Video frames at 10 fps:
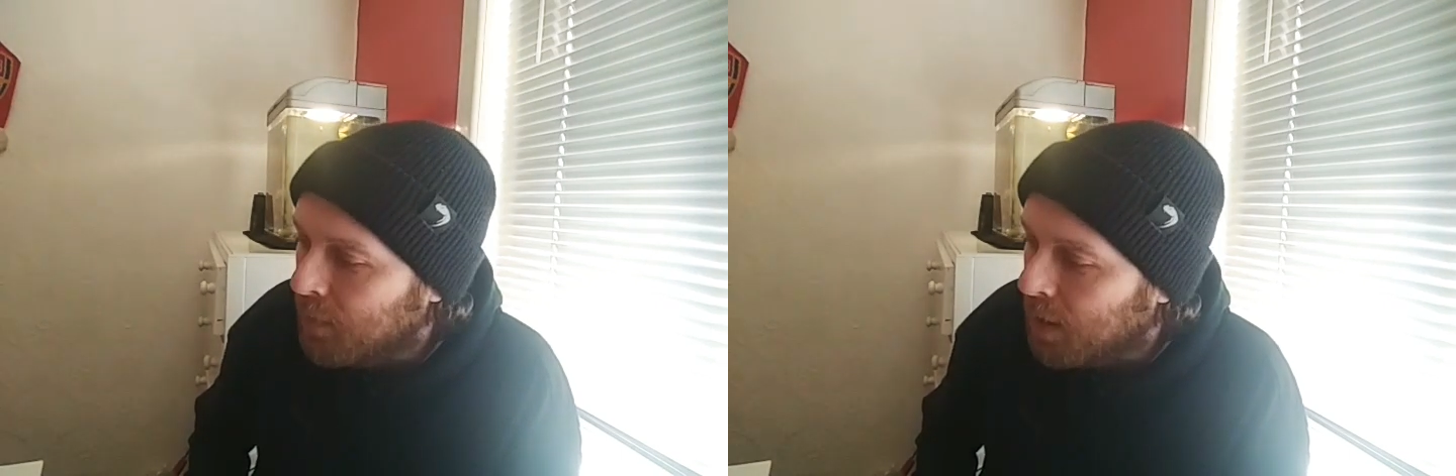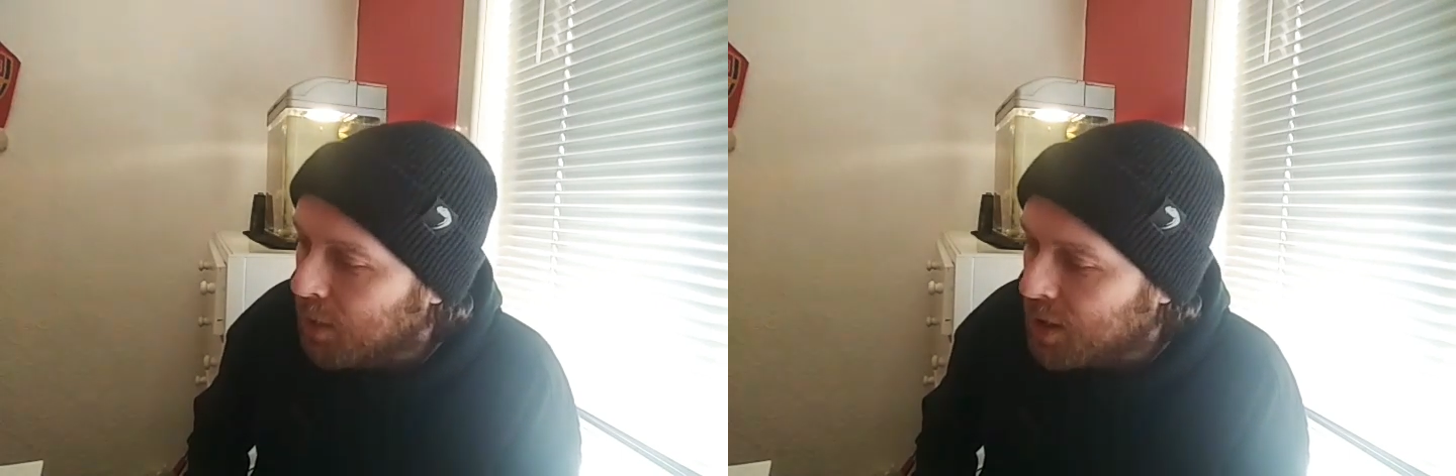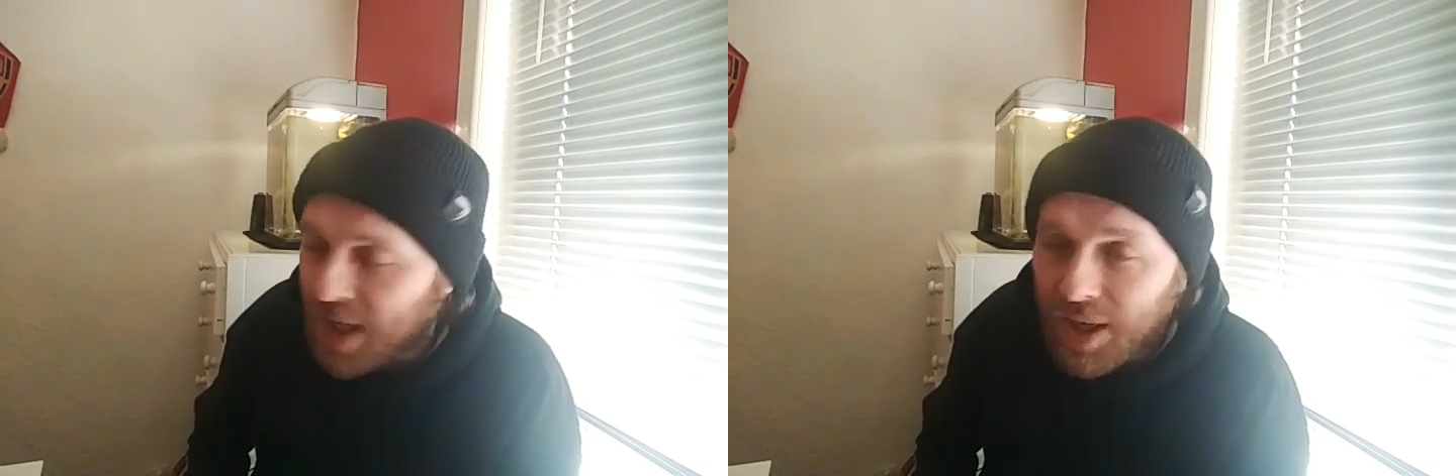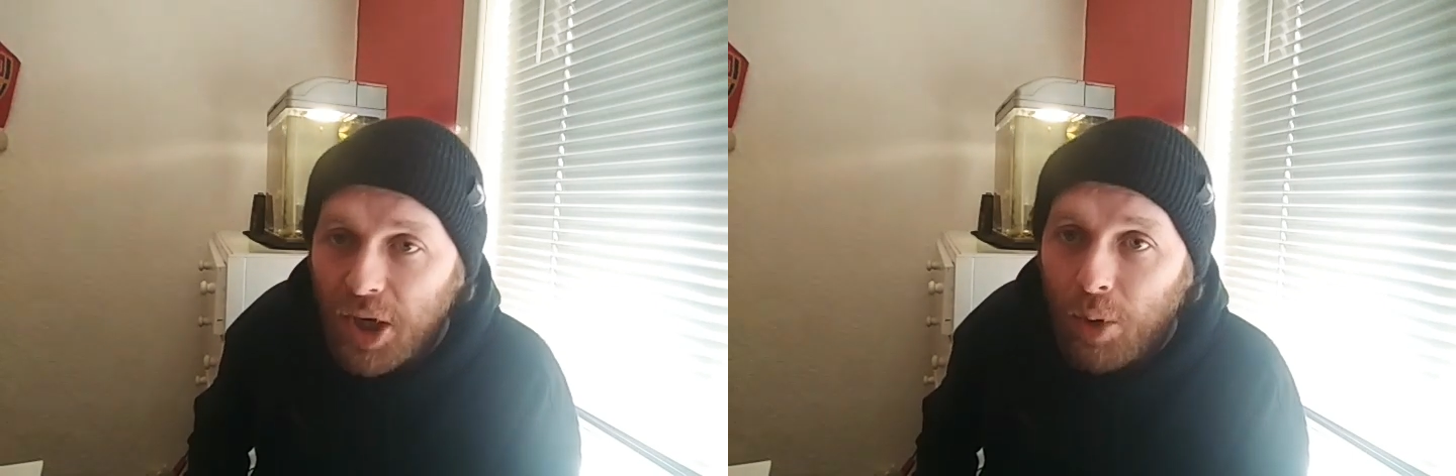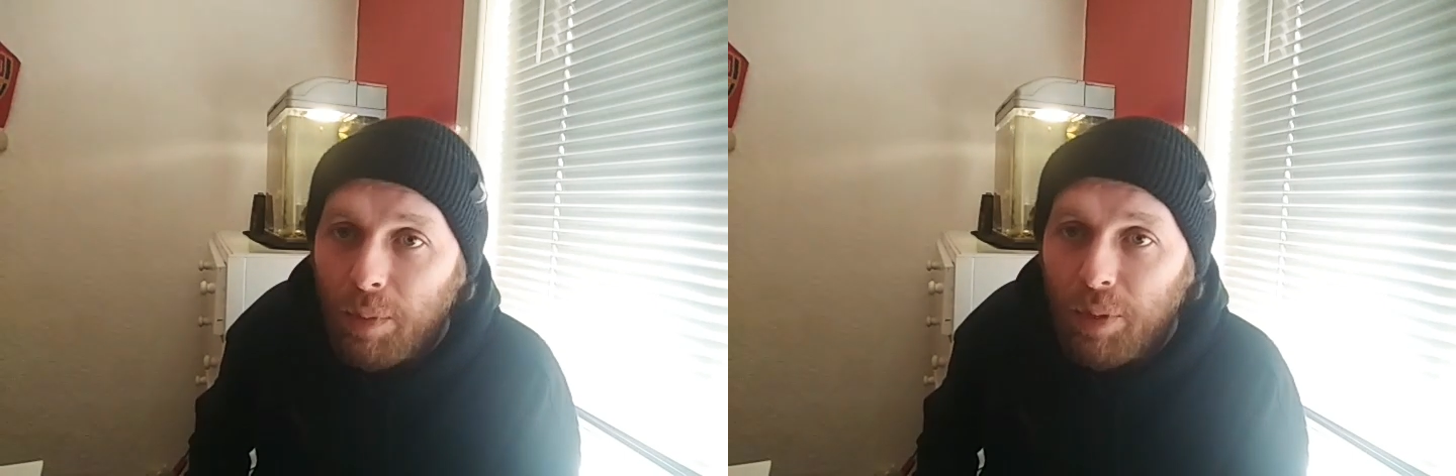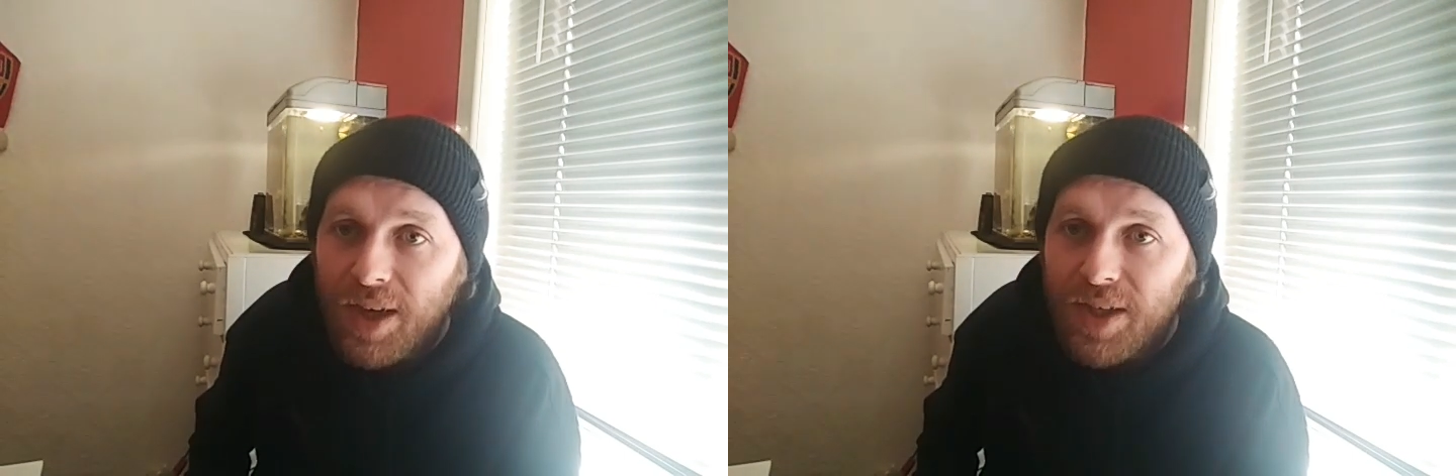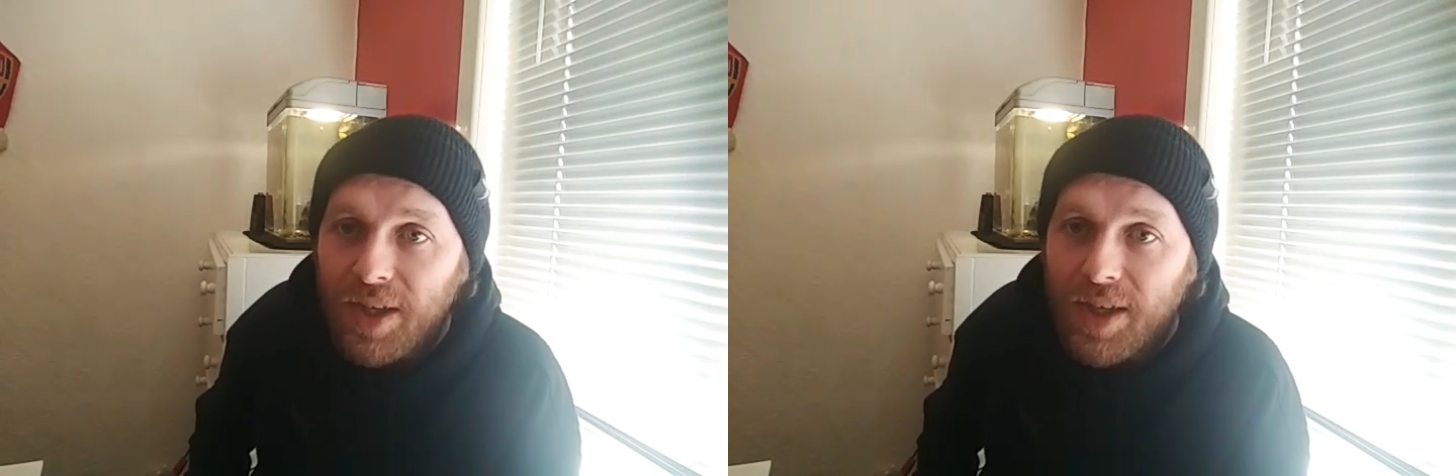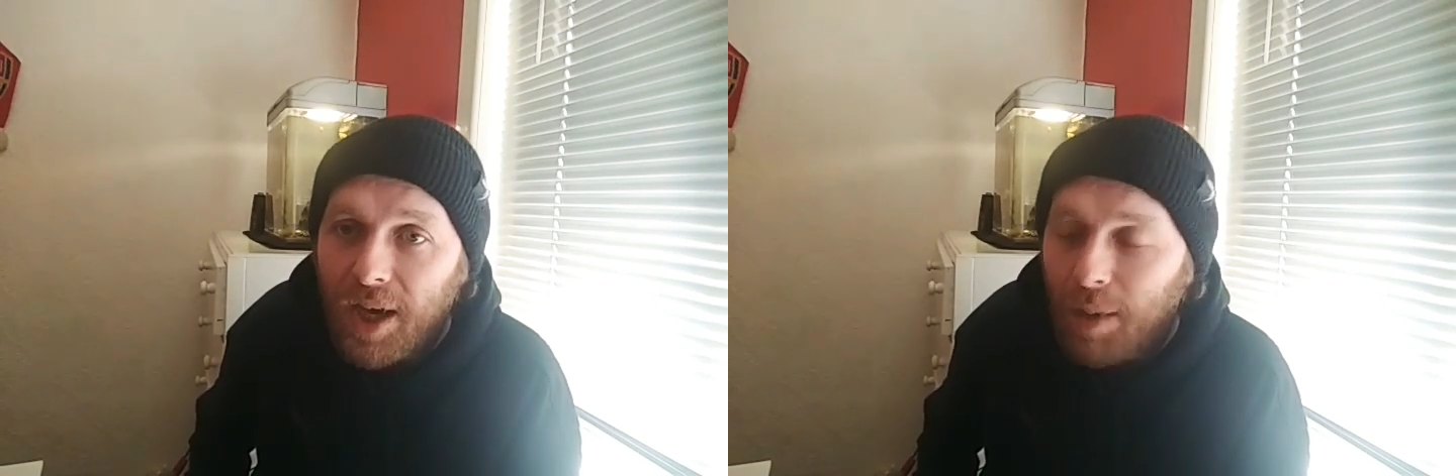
because that's the only place this guy,